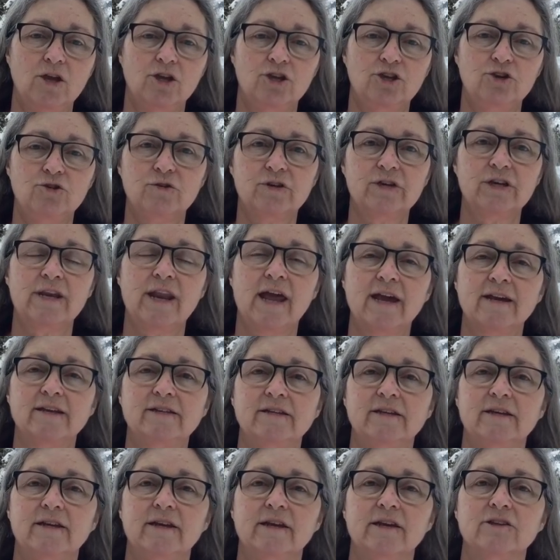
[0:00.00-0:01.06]
you
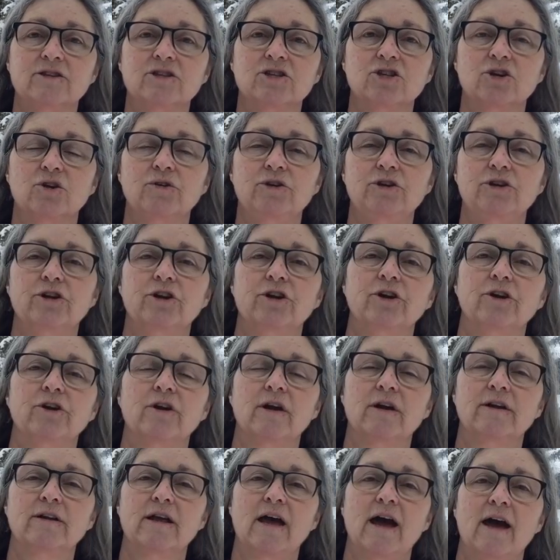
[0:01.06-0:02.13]
connect it, and so
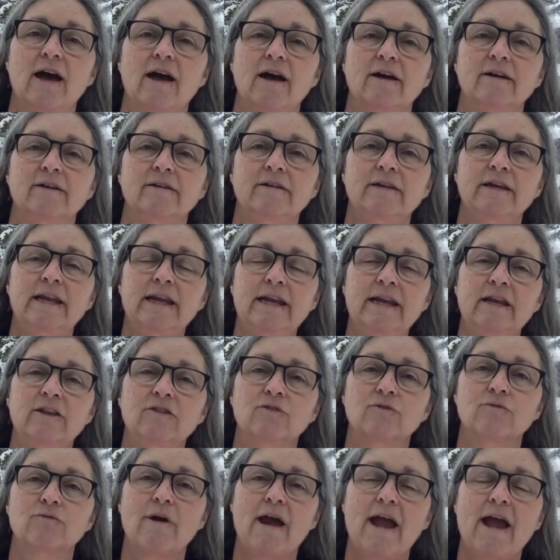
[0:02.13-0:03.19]
you're knitting in
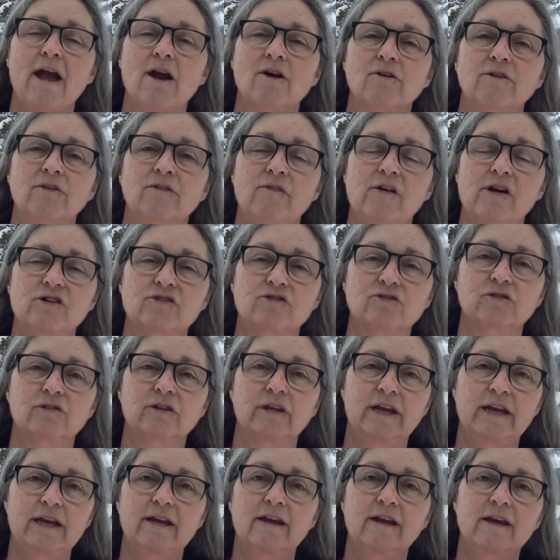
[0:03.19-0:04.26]
the round
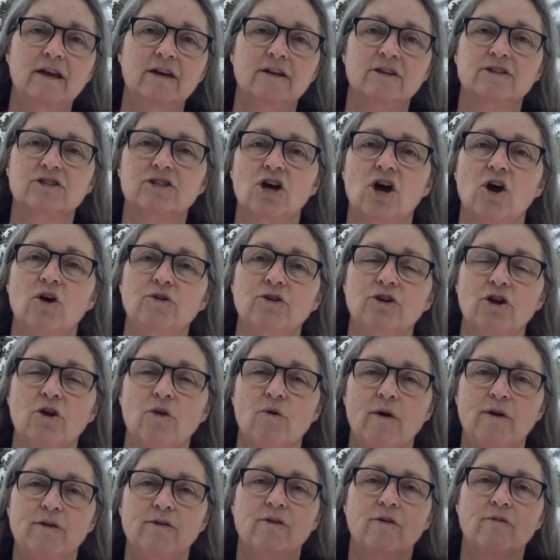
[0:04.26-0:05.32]
eventually. So you're
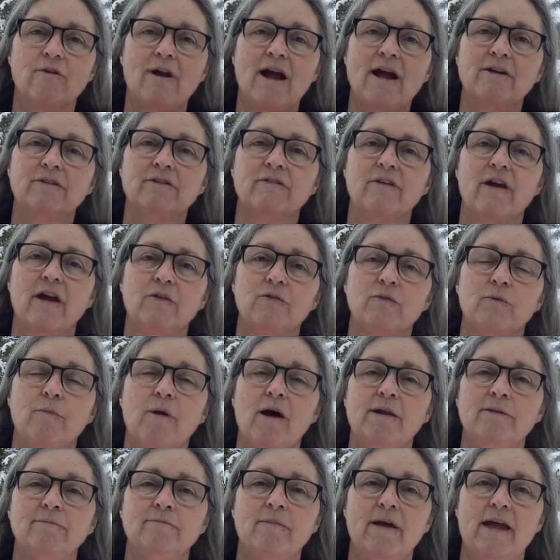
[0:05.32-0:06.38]
going round and round the
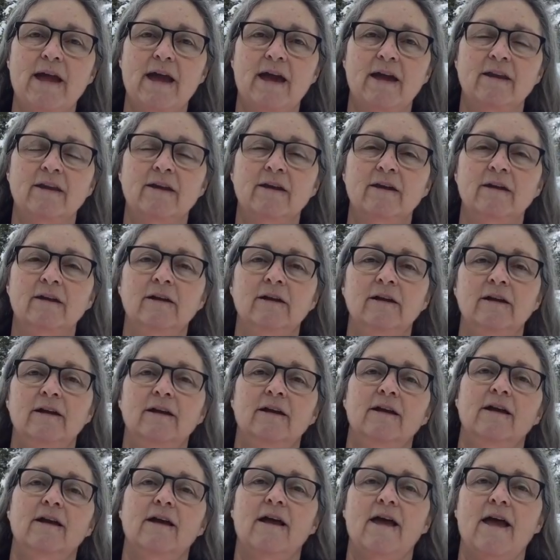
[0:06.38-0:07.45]
button band,
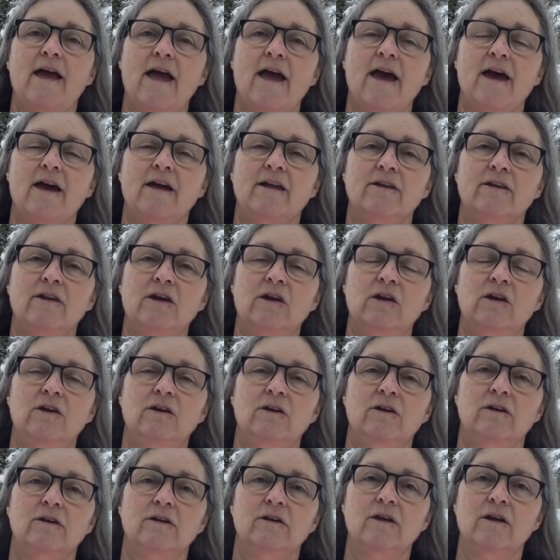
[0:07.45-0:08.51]
and
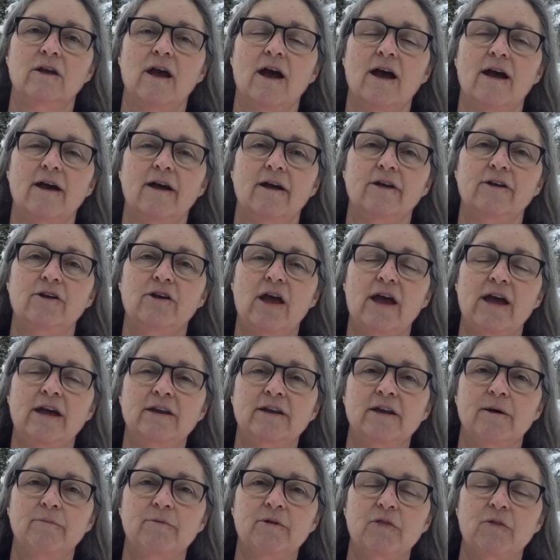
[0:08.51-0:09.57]
you end
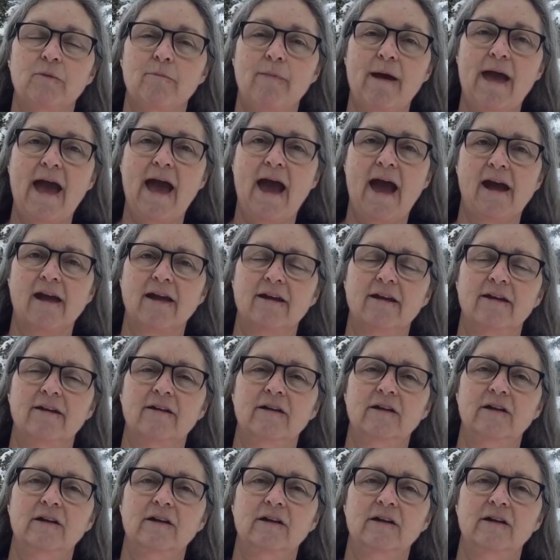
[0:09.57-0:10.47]
up at the back.